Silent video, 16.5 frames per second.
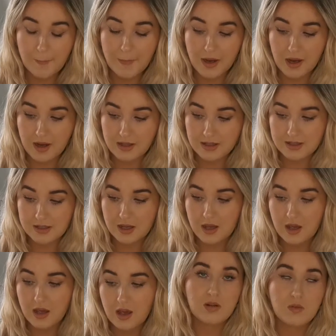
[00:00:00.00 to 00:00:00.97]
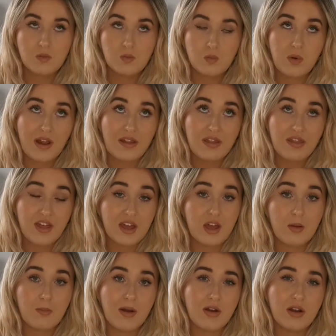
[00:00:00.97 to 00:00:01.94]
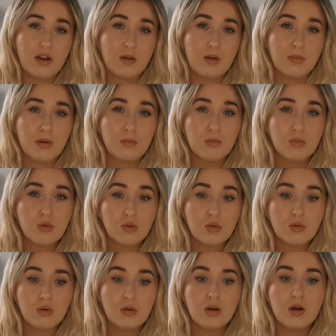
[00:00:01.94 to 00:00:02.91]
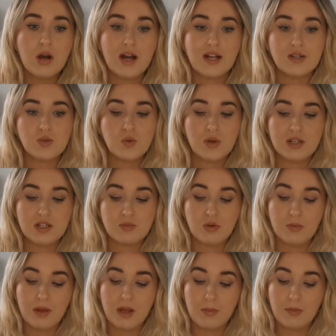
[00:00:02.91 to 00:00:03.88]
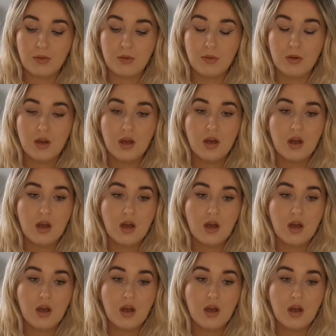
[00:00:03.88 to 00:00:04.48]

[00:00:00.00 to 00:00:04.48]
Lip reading: but when thinking about it a little bit more and talking to more people,